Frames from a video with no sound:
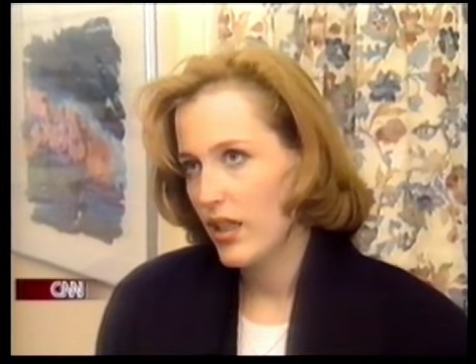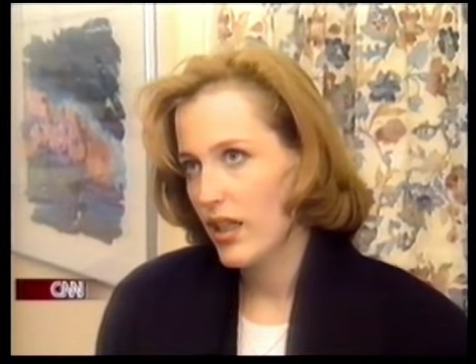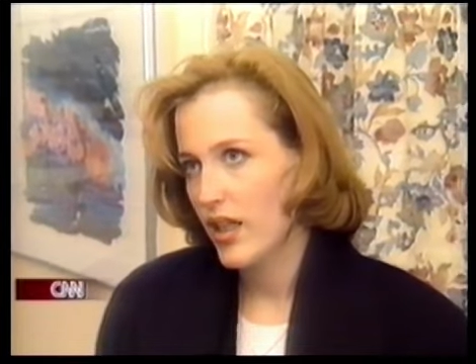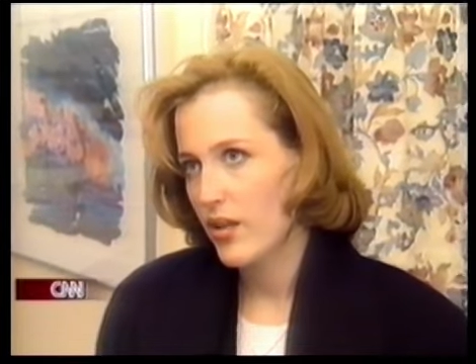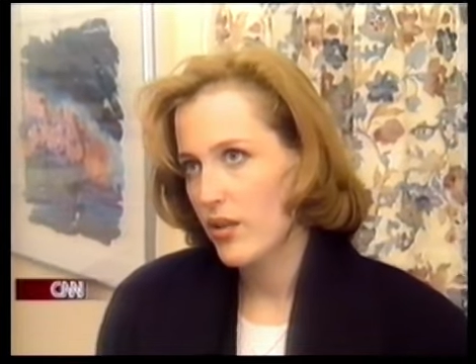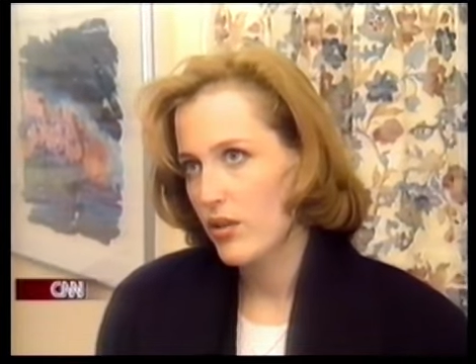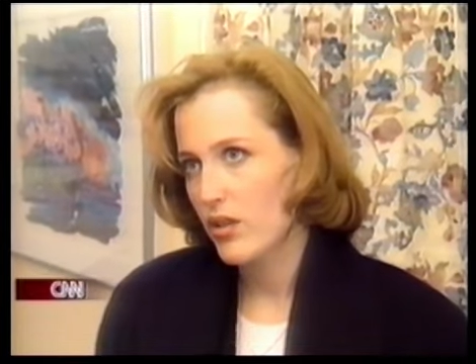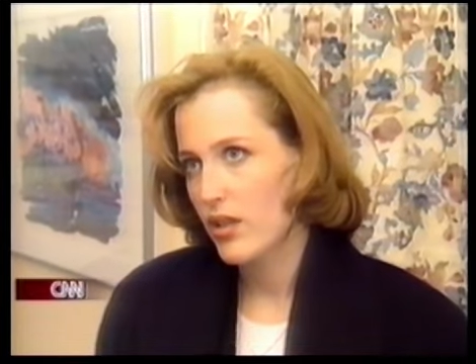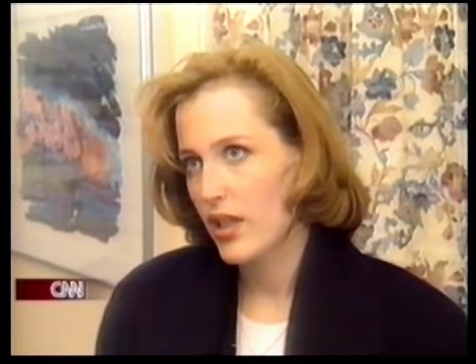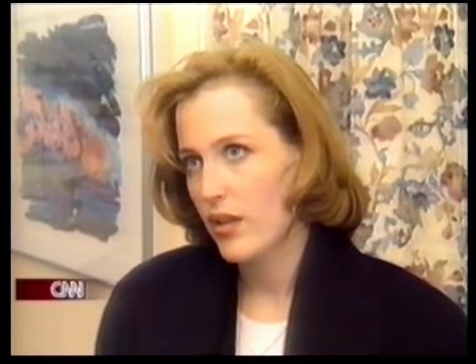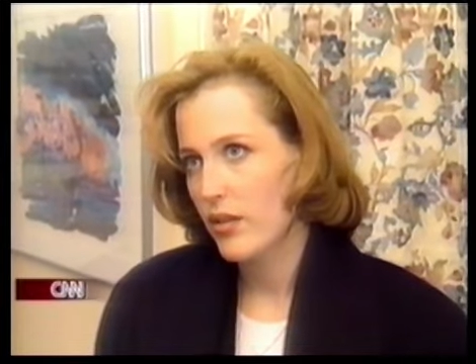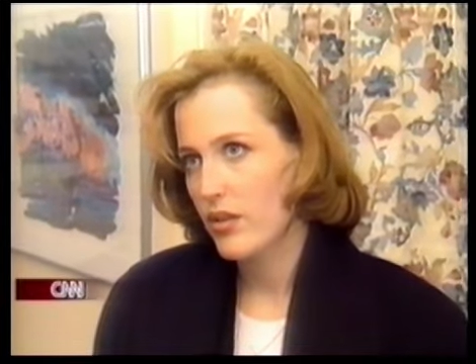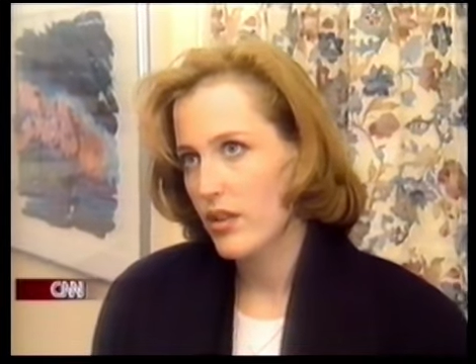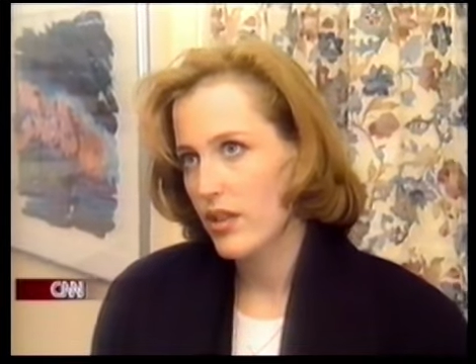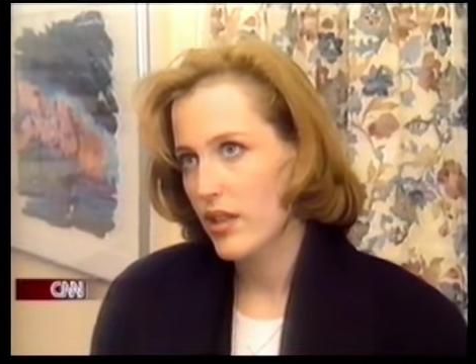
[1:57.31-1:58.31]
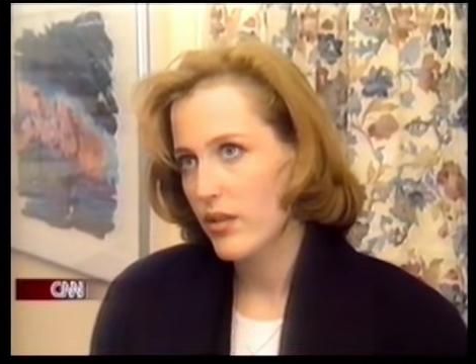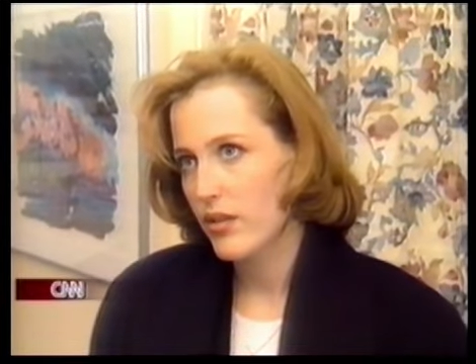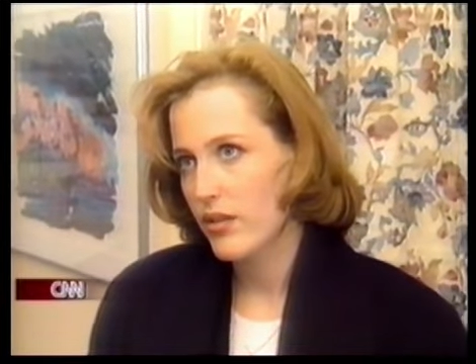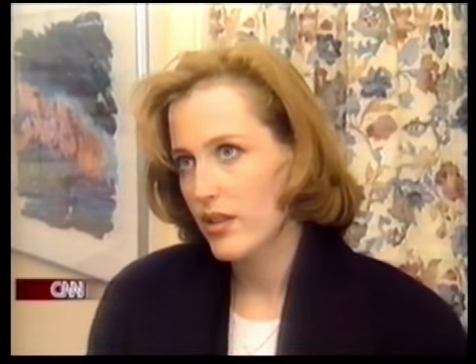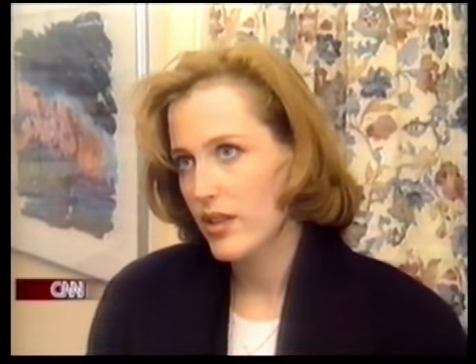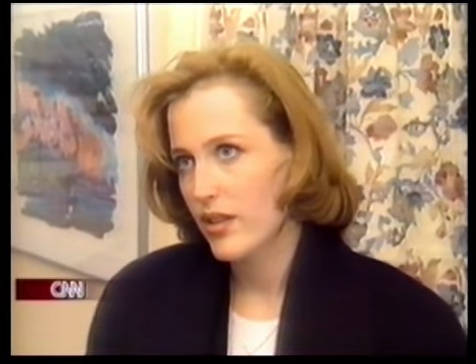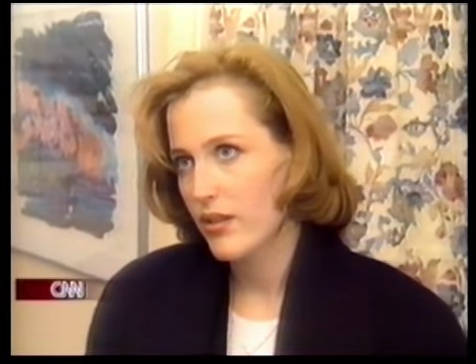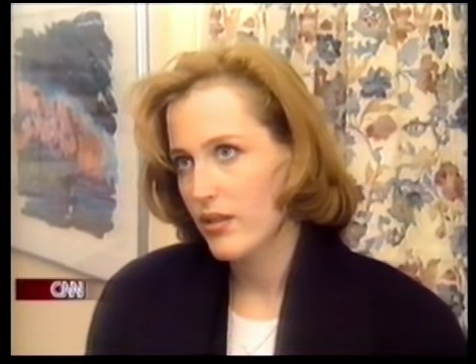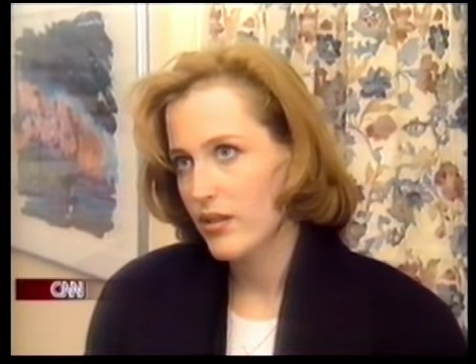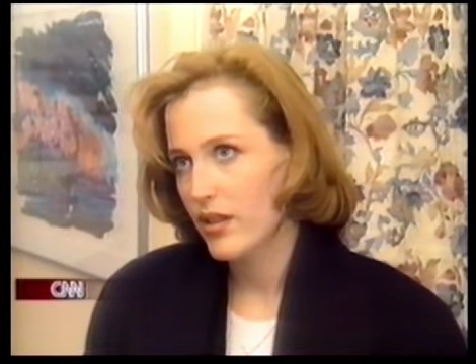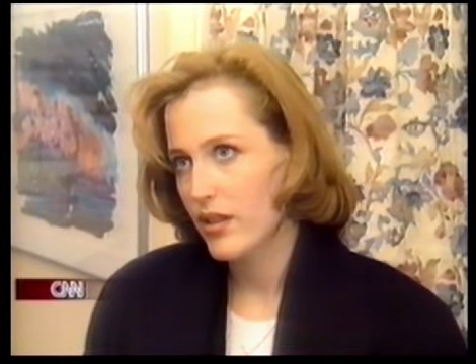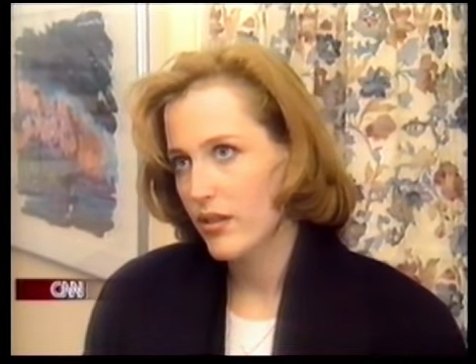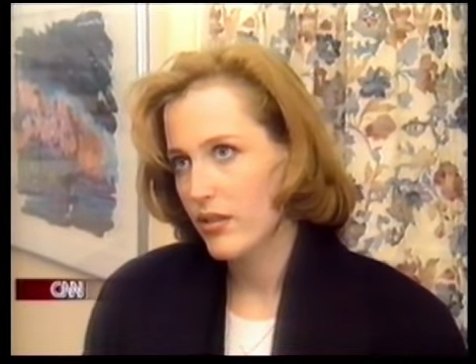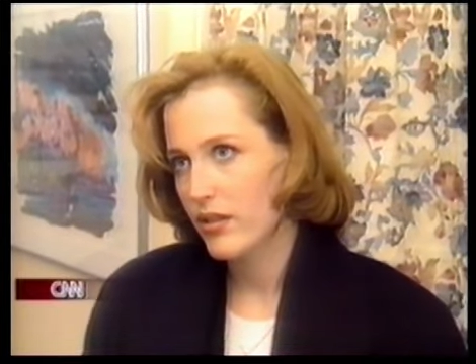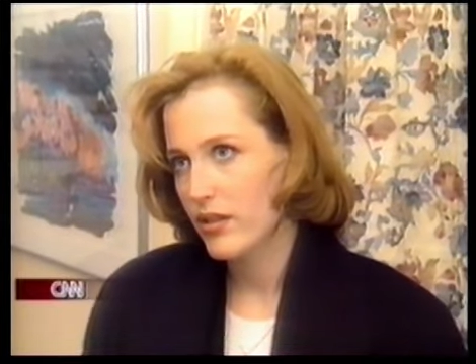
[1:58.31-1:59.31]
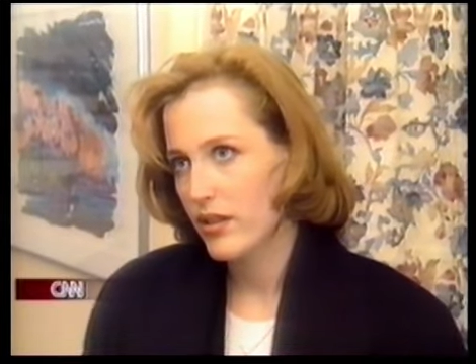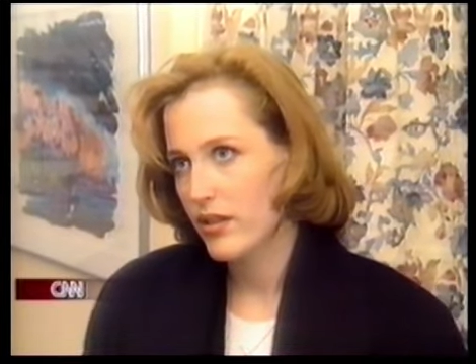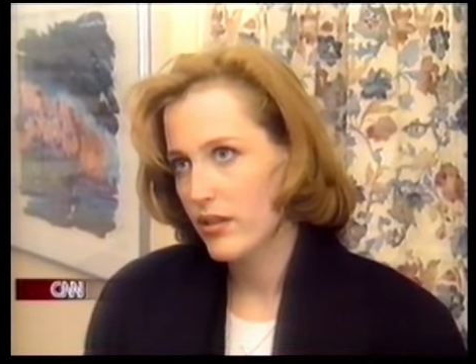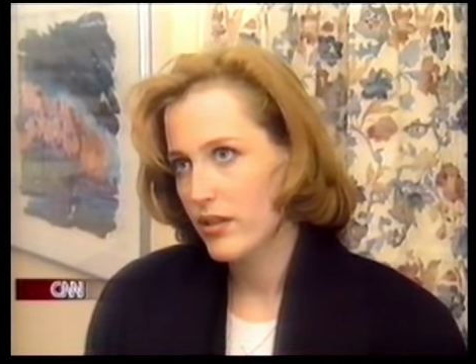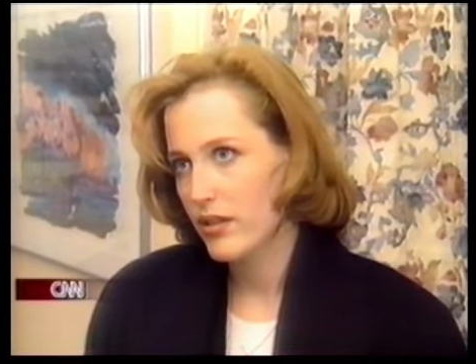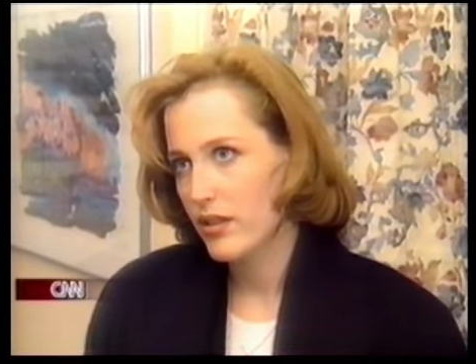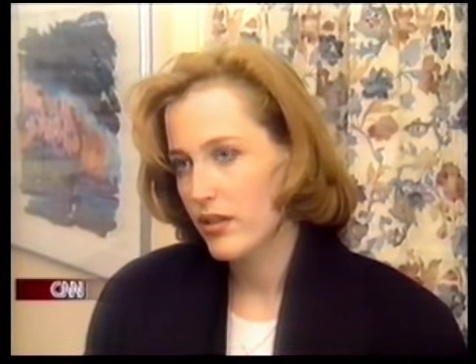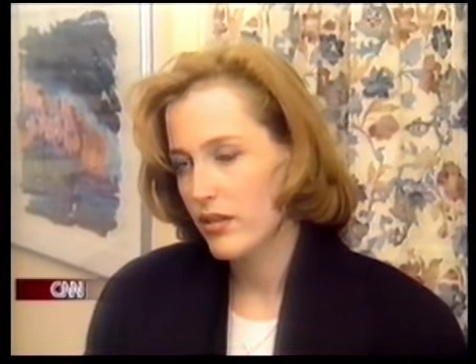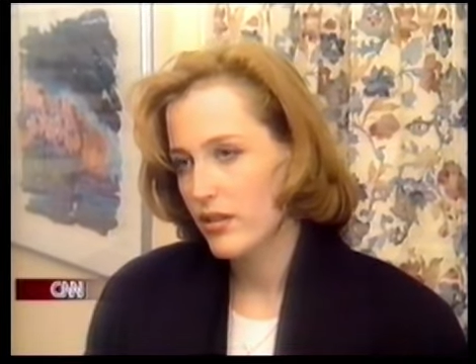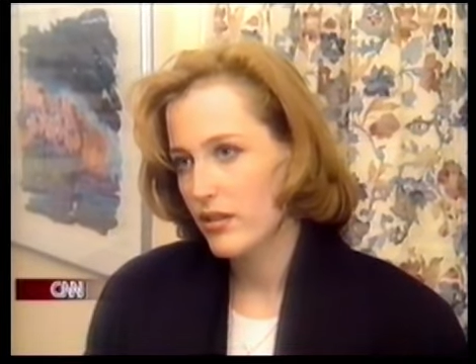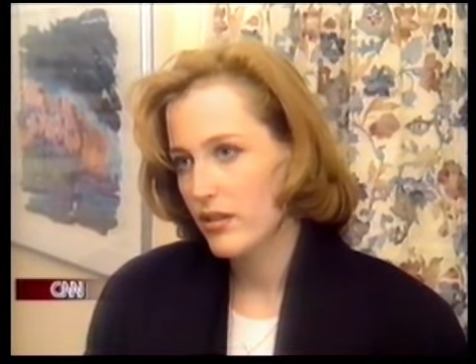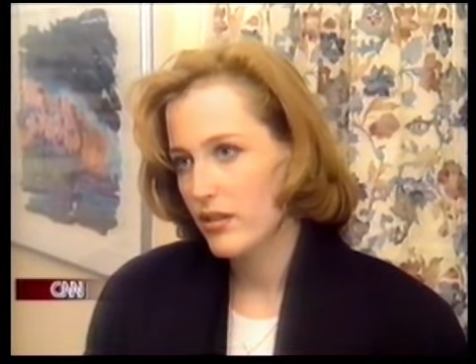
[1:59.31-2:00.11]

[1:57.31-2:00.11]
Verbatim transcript: hours and hours and hours and hours and hours and hours and hours of